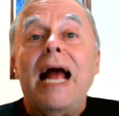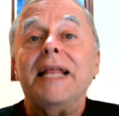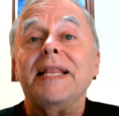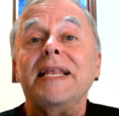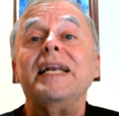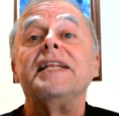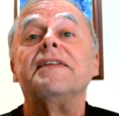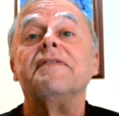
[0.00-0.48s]

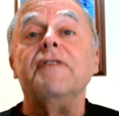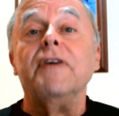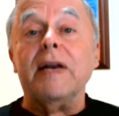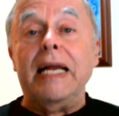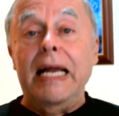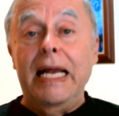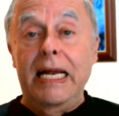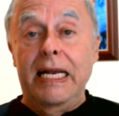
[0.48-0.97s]
And then at the
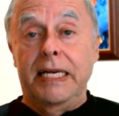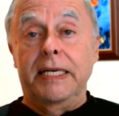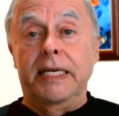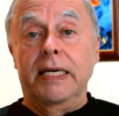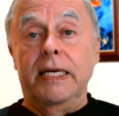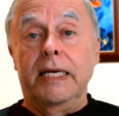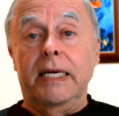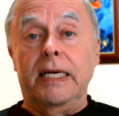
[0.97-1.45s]
very
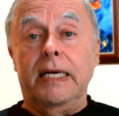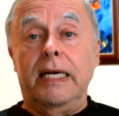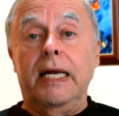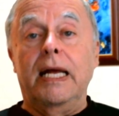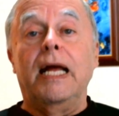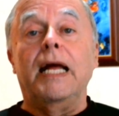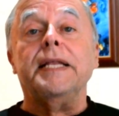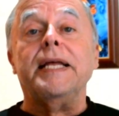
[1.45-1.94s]
end,
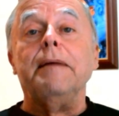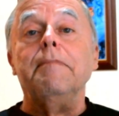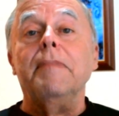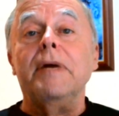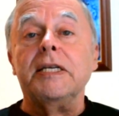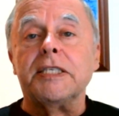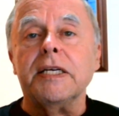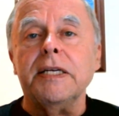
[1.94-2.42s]
they
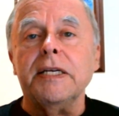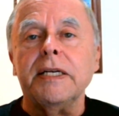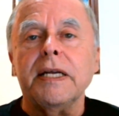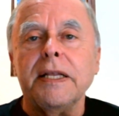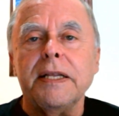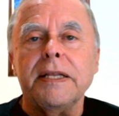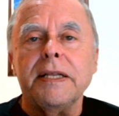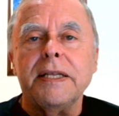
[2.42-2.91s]

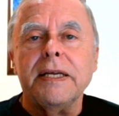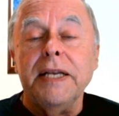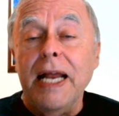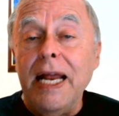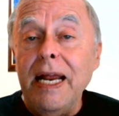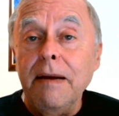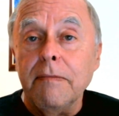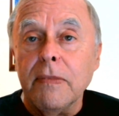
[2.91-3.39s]
mentioned the
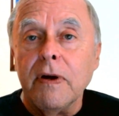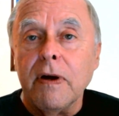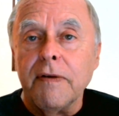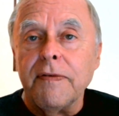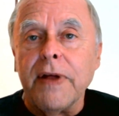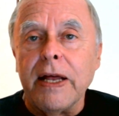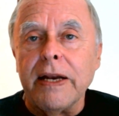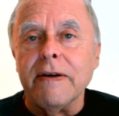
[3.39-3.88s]
name
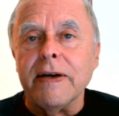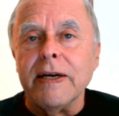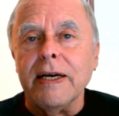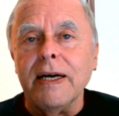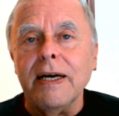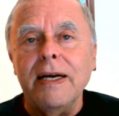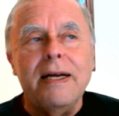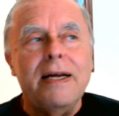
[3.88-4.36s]
of that
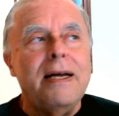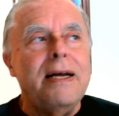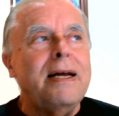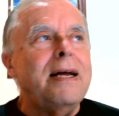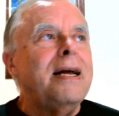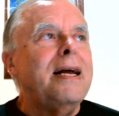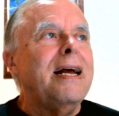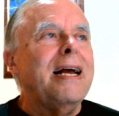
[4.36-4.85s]
area.
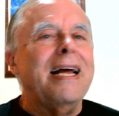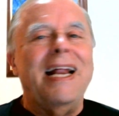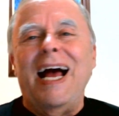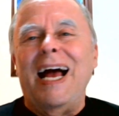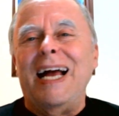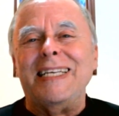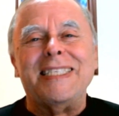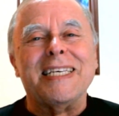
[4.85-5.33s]
And
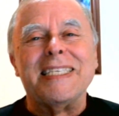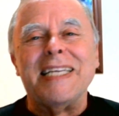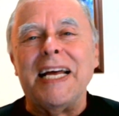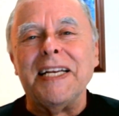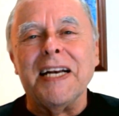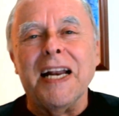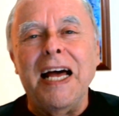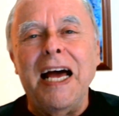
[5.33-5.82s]
I just
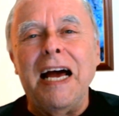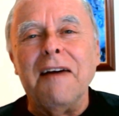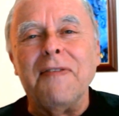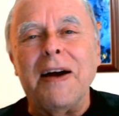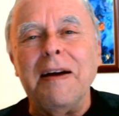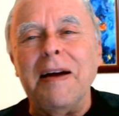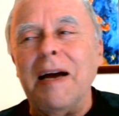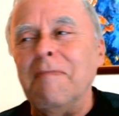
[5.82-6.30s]
had to
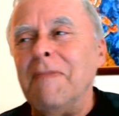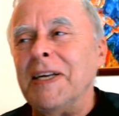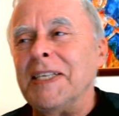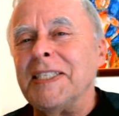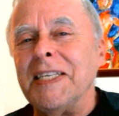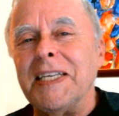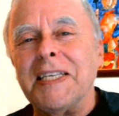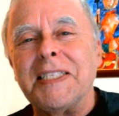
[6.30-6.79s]
laugh. I
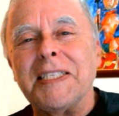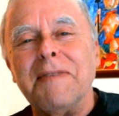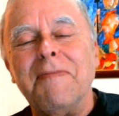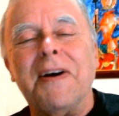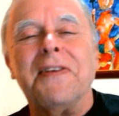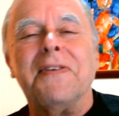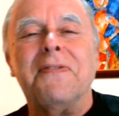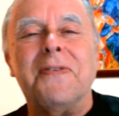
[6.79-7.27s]
mentioned it to
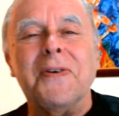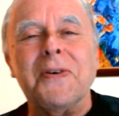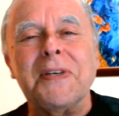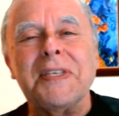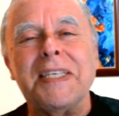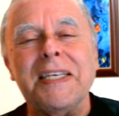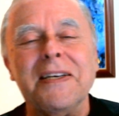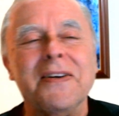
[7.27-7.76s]
some other
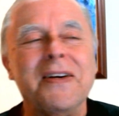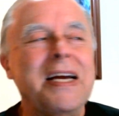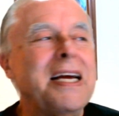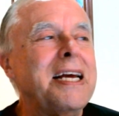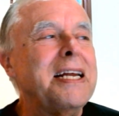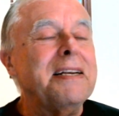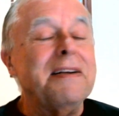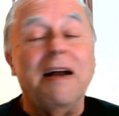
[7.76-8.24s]
folks here,
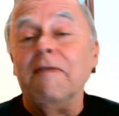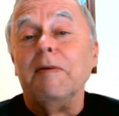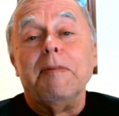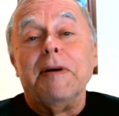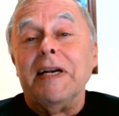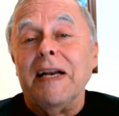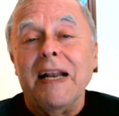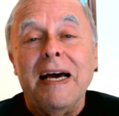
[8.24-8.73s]
and
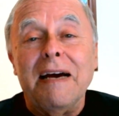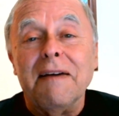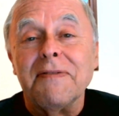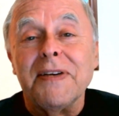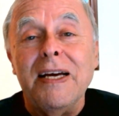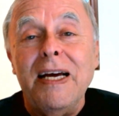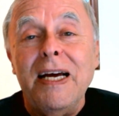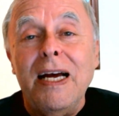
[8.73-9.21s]
everybody
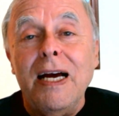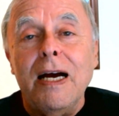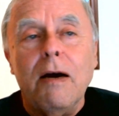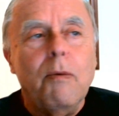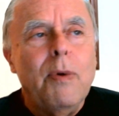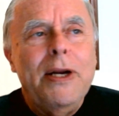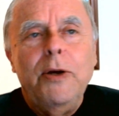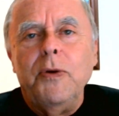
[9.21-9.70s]
laughed.
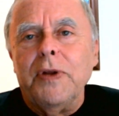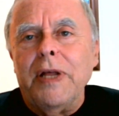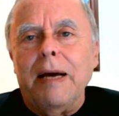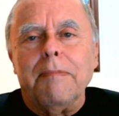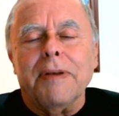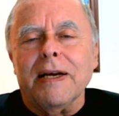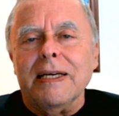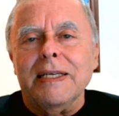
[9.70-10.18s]
We knew
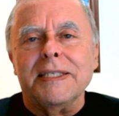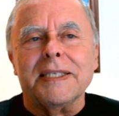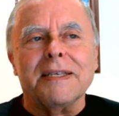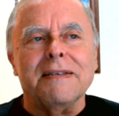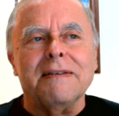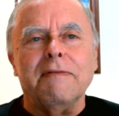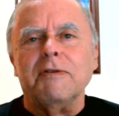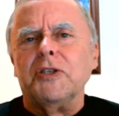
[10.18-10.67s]
that
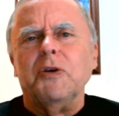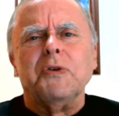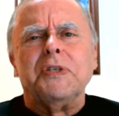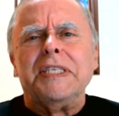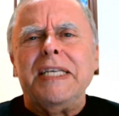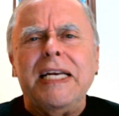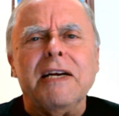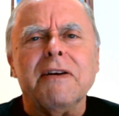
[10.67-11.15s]
place. There was
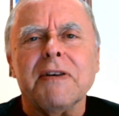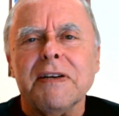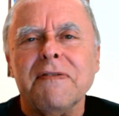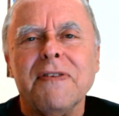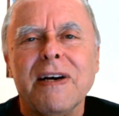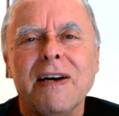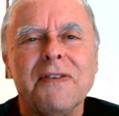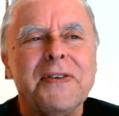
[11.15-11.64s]
no secret
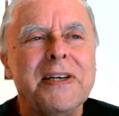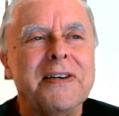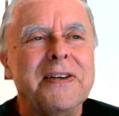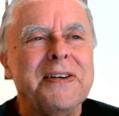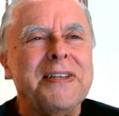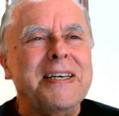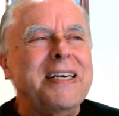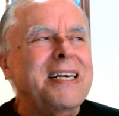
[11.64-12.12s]
involved
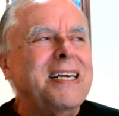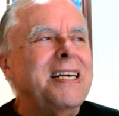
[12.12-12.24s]
here.